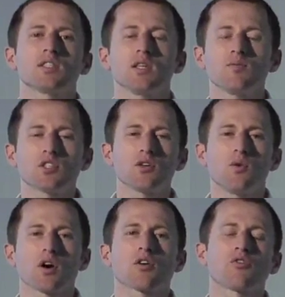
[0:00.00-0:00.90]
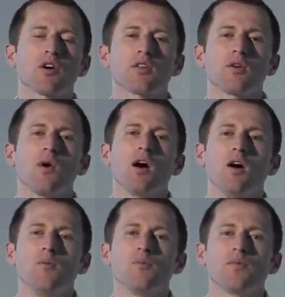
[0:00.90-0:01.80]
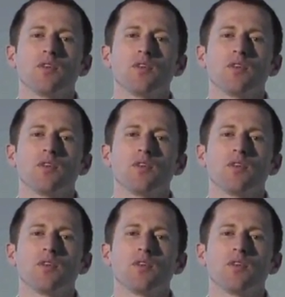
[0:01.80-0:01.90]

seems to work fairly well.